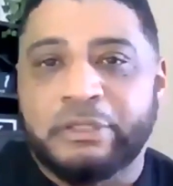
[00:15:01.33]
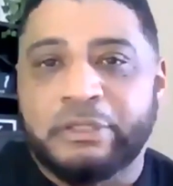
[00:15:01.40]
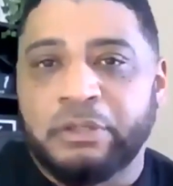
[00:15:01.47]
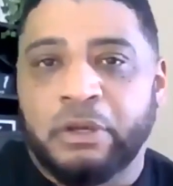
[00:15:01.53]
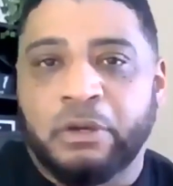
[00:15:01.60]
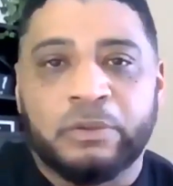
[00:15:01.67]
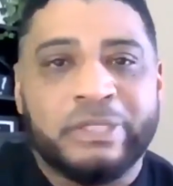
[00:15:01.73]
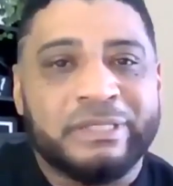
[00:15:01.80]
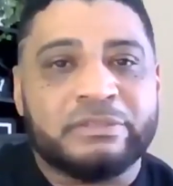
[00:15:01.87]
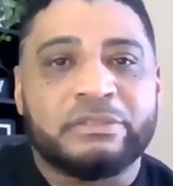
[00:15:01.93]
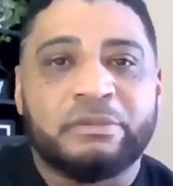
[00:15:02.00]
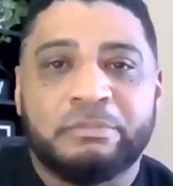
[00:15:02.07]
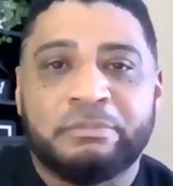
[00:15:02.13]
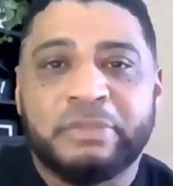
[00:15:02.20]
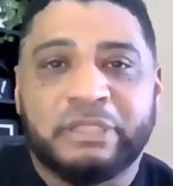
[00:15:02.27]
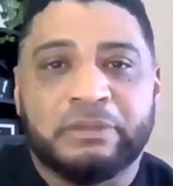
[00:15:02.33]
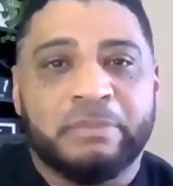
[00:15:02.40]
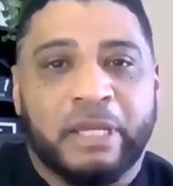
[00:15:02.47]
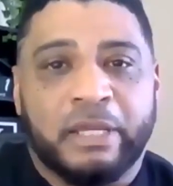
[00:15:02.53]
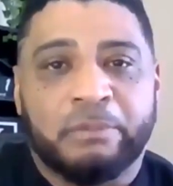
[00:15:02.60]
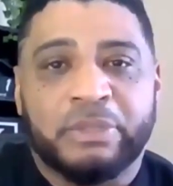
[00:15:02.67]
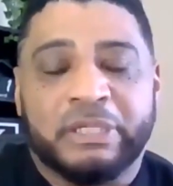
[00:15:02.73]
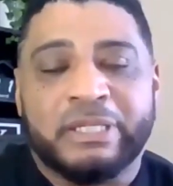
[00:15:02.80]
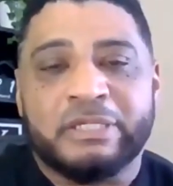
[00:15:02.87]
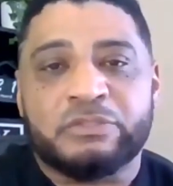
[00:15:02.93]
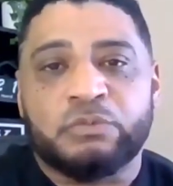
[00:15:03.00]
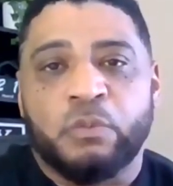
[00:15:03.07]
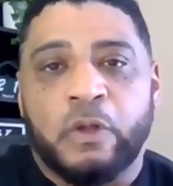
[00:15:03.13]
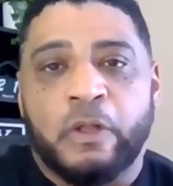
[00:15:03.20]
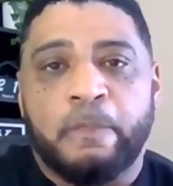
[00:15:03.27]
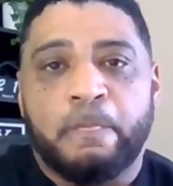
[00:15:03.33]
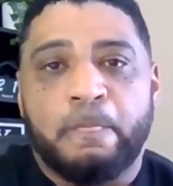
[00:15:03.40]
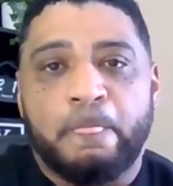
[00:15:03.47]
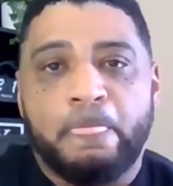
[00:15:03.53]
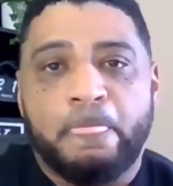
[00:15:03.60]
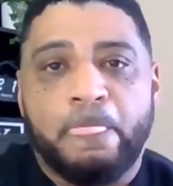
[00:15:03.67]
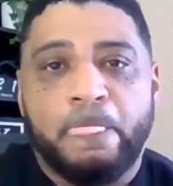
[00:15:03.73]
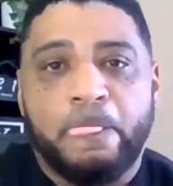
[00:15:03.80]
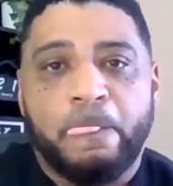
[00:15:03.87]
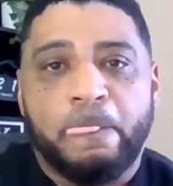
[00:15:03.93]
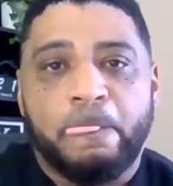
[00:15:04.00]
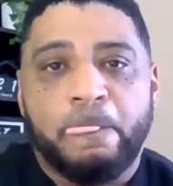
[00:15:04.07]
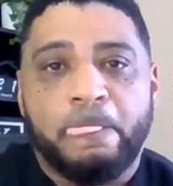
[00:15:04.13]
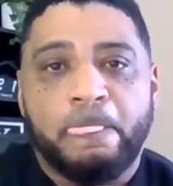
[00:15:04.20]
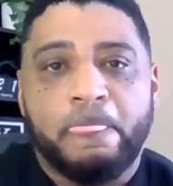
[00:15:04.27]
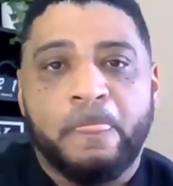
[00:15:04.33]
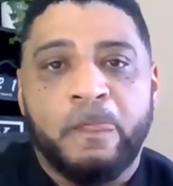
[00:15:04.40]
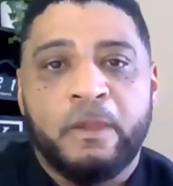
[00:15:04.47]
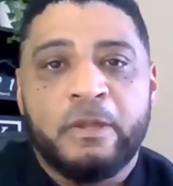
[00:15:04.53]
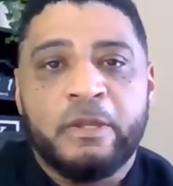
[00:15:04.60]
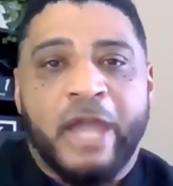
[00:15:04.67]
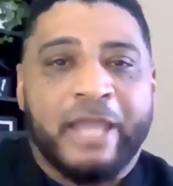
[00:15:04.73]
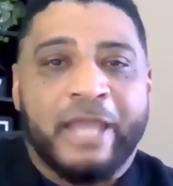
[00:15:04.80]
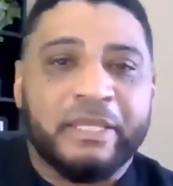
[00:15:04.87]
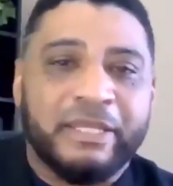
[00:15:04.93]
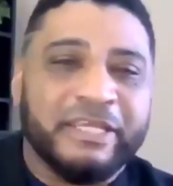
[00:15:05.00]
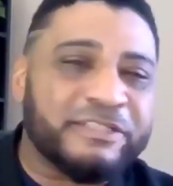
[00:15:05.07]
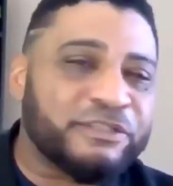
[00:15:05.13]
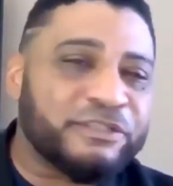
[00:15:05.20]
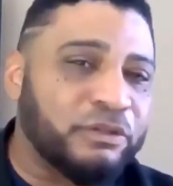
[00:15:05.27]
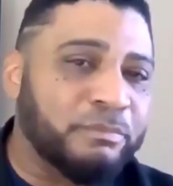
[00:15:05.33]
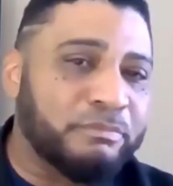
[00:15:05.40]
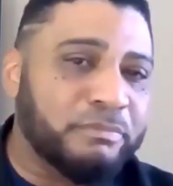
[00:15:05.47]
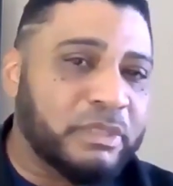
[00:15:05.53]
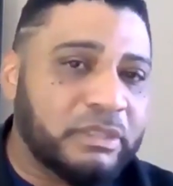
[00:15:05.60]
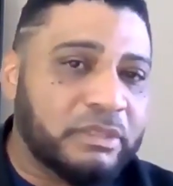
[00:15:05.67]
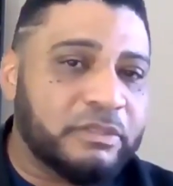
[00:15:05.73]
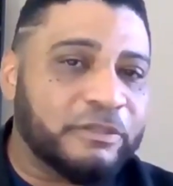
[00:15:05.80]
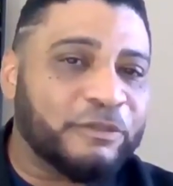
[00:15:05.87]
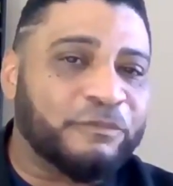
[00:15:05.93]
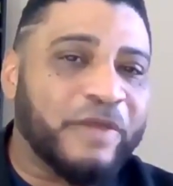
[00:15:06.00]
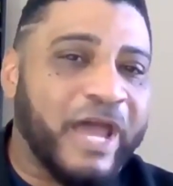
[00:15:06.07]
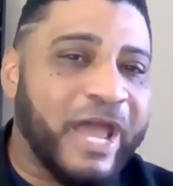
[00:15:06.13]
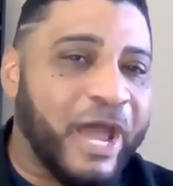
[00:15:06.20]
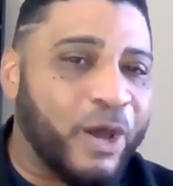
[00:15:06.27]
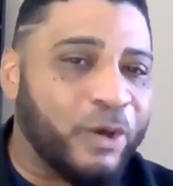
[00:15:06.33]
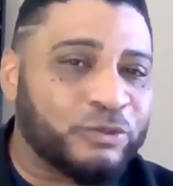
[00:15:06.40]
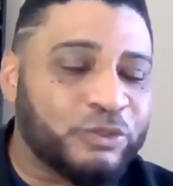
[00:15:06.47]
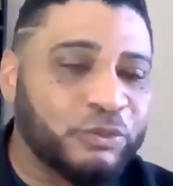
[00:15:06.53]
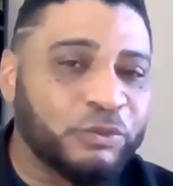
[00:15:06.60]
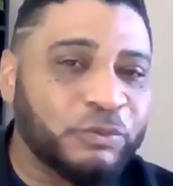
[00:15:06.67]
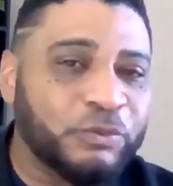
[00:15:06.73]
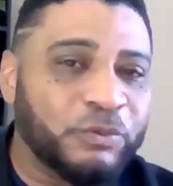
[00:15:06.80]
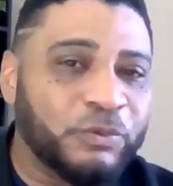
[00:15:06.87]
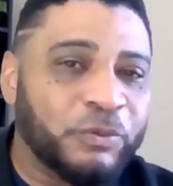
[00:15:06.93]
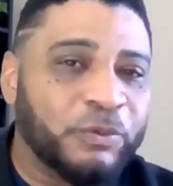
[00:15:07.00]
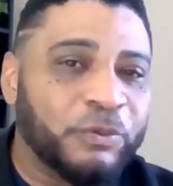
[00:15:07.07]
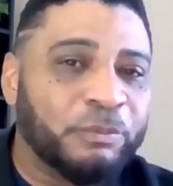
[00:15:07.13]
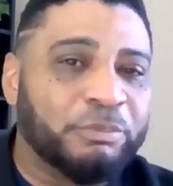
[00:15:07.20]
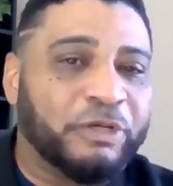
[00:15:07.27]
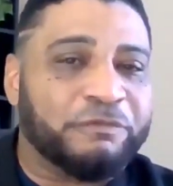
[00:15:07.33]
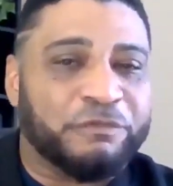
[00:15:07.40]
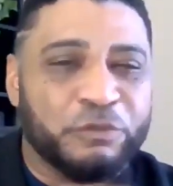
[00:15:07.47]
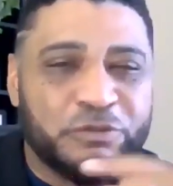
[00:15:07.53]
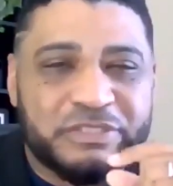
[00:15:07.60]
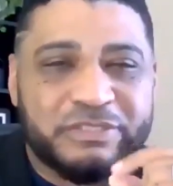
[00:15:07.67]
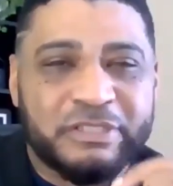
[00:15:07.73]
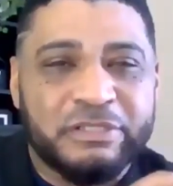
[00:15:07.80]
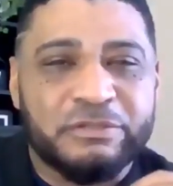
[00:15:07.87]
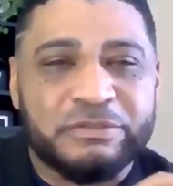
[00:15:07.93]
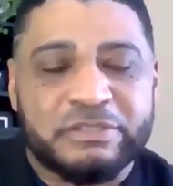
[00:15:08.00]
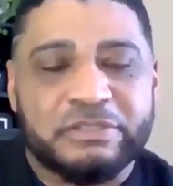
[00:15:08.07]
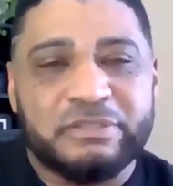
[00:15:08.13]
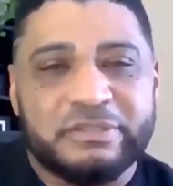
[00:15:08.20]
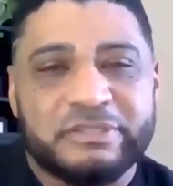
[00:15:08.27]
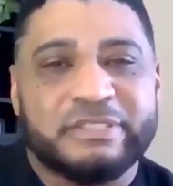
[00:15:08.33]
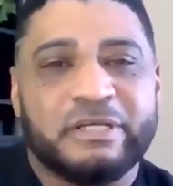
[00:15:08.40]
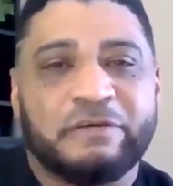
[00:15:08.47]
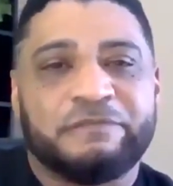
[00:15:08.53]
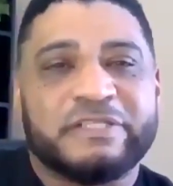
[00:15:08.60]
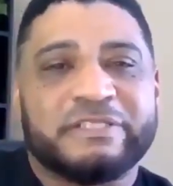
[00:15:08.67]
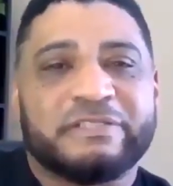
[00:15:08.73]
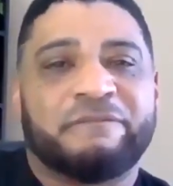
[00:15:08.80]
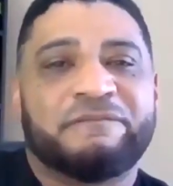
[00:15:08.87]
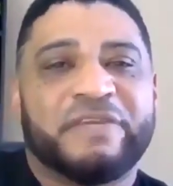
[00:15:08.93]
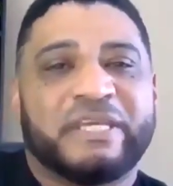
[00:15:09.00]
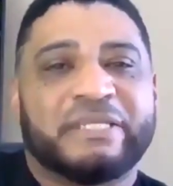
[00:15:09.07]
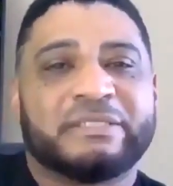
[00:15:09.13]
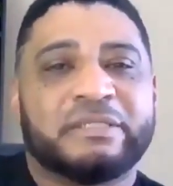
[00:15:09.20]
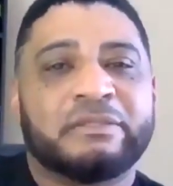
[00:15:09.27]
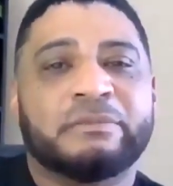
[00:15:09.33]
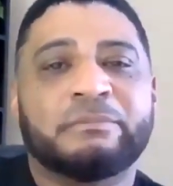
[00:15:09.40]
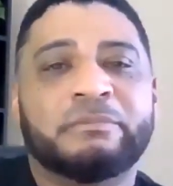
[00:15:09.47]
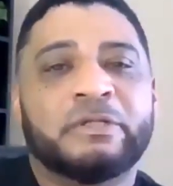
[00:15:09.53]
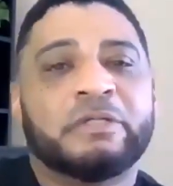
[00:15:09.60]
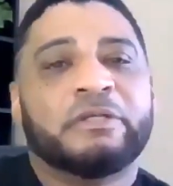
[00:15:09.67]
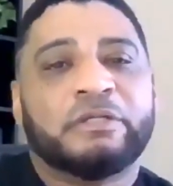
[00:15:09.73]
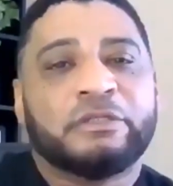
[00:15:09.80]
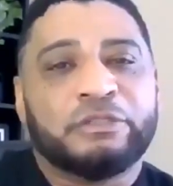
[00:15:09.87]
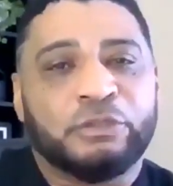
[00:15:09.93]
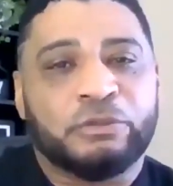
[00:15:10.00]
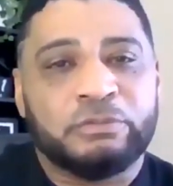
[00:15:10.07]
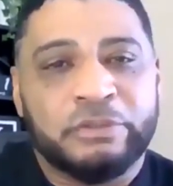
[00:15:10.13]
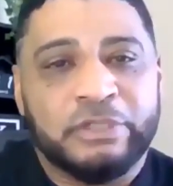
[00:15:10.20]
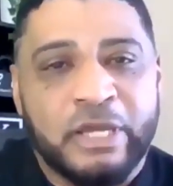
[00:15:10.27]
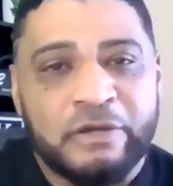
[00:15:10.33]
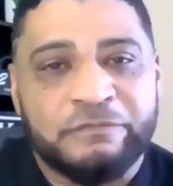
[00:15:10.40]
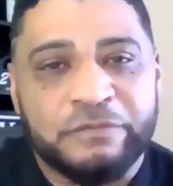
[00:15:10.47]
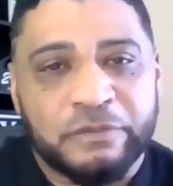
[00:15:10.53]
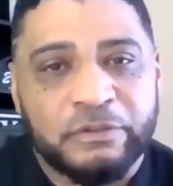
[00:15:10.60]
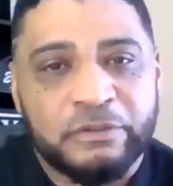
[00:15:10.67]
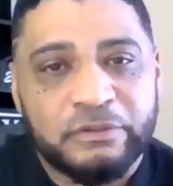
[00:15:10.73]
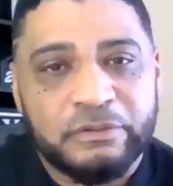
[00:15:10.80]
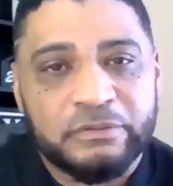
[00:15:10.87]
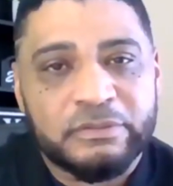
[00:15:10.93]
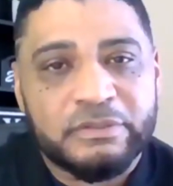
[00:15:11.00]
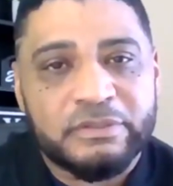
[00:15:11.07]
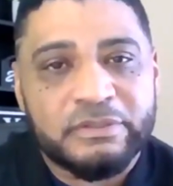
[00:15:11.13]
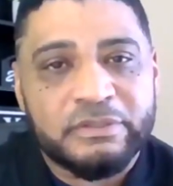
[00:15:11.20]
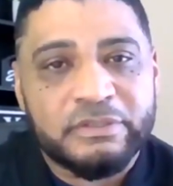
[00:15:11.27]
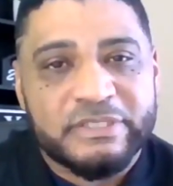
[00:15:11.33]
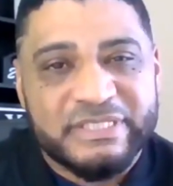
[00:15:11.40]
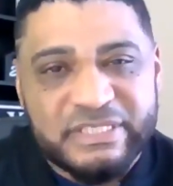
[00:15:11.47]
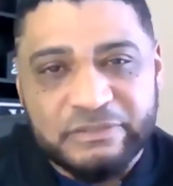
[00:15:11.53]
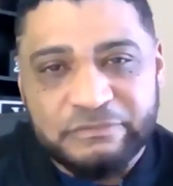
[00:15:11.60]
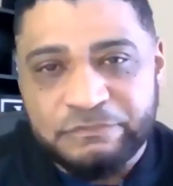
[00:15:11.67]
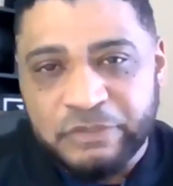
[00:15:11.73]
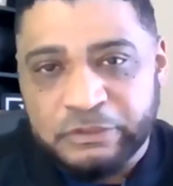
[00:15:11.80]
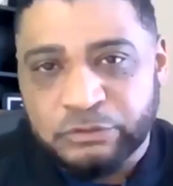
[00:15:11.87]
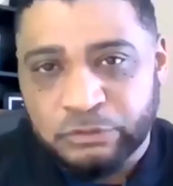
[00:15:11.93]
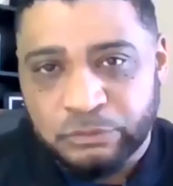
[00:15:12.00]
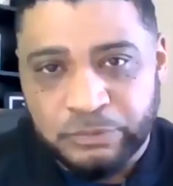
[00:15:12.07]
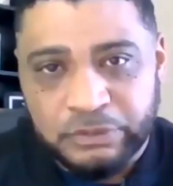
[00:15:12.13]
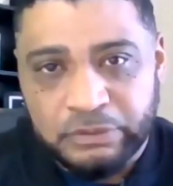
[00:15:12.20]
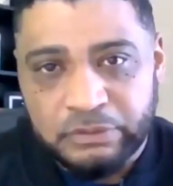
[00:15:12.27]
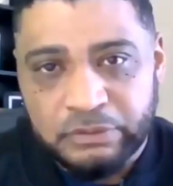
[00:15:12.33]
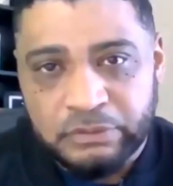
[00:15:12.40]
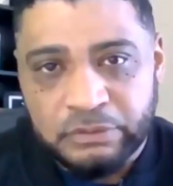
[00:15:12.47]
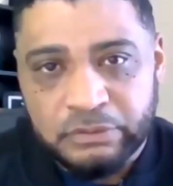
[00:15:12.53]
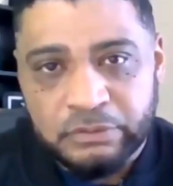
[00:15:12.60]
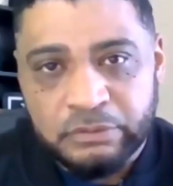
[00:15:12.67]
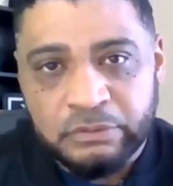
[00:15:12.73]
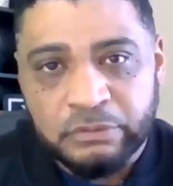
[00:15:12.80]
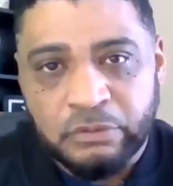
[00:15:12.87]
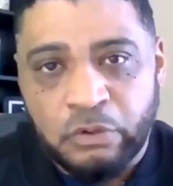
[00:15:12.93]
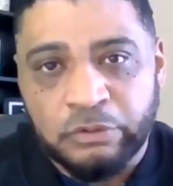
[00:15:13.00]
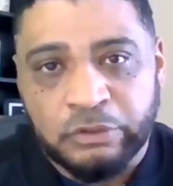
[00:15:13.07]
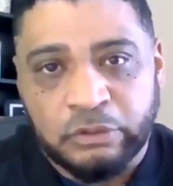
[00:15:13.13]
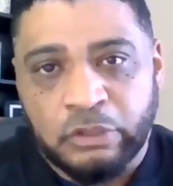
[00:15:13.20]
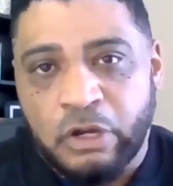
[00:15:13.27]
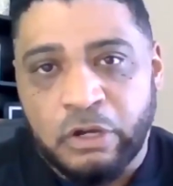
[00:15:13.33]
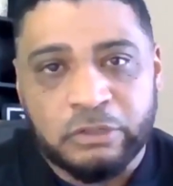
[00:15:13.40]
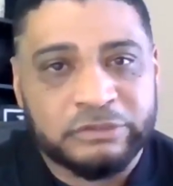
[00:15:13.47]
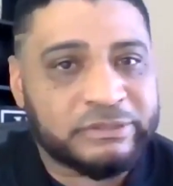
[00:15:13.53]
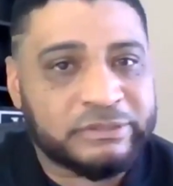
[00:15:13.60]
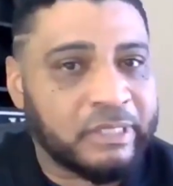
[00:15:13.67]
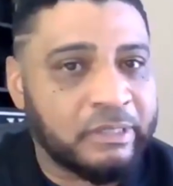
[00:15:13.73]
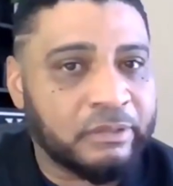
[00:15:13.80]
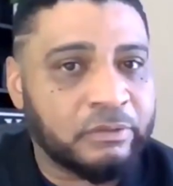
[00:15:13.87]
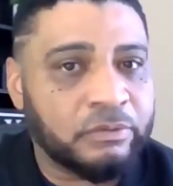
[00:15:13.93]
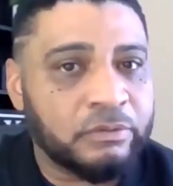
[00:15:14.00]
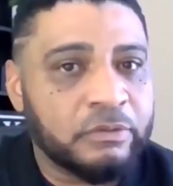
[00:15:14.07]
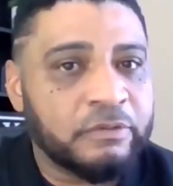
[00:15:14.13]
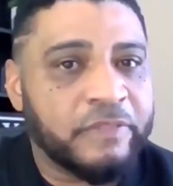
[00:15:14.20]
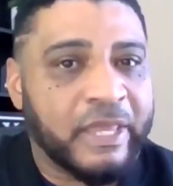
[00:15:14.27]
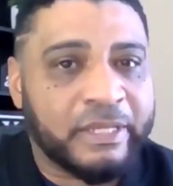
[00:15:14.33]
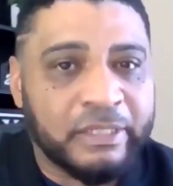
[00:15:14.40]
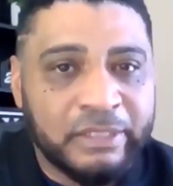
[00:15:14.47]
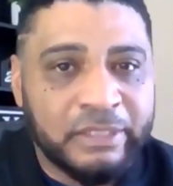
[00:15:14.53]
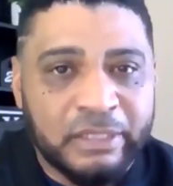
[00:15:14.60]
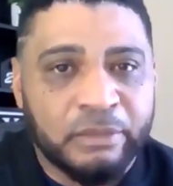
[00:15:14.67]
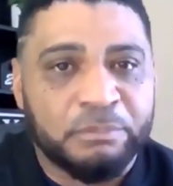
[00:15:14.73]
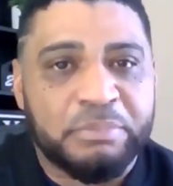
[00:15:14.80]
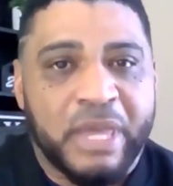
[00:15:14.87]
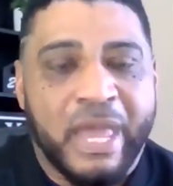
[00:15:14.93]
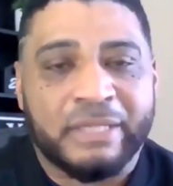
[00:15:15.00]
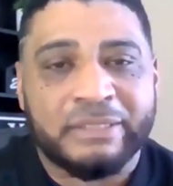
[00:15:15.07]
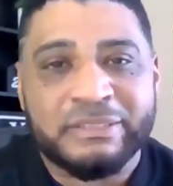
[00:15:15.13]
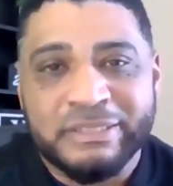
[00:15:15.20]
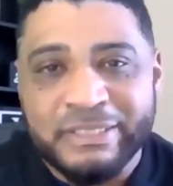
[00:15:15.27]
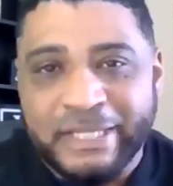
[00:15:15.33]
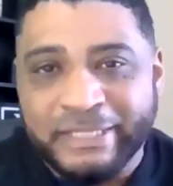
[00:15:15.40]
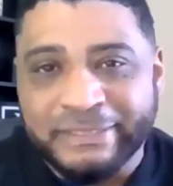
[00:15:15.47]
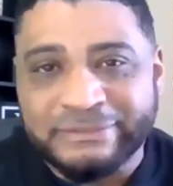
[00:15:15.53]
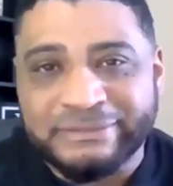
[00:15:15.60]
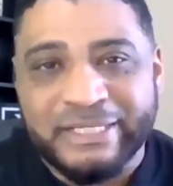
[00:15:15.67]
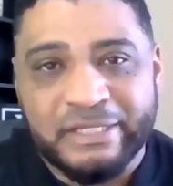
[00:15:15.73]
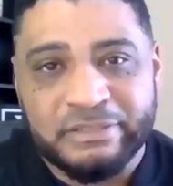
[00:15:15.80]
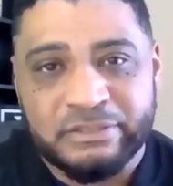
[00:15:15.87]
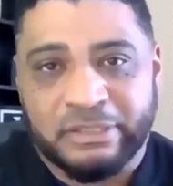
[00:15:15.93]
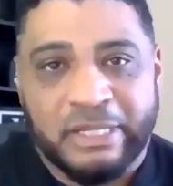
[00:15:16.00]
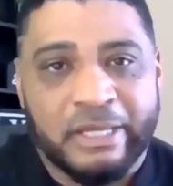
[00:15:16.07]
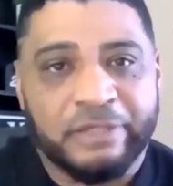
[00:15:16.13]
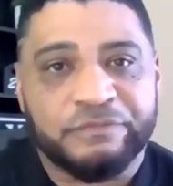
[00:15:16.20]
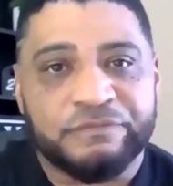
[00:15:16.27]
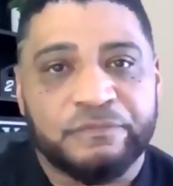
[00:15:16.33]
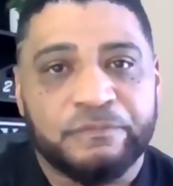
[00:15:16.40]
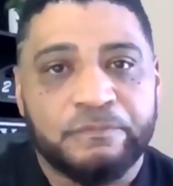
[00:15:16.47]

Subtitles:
get to the meat, man. But guess what? I can get to the meat of the how to, but if you still see yourself as a victim, you'll never see victory on a large scale that can impact and change your life.